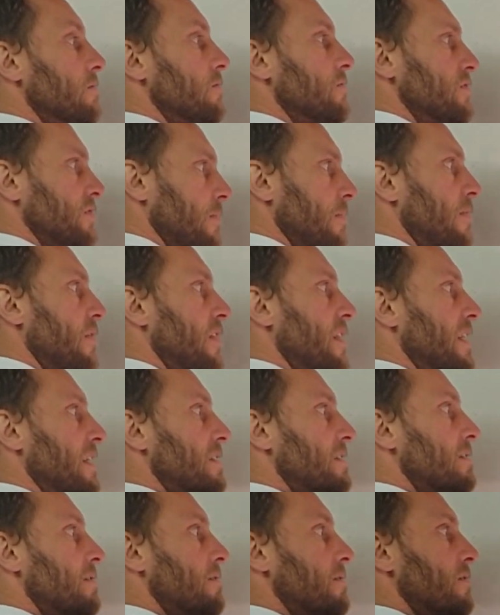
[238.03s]
something
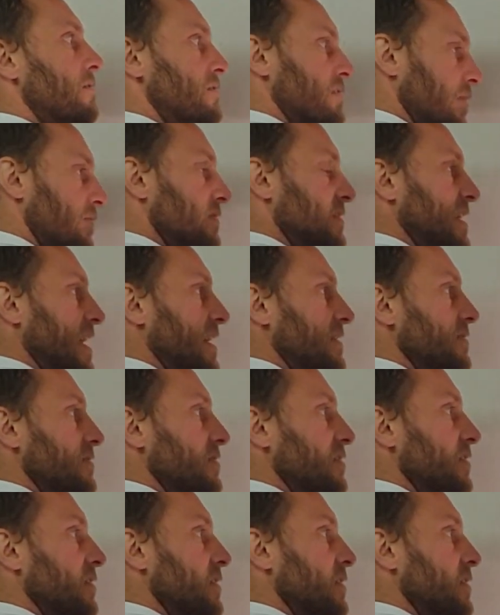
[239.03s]
7 tens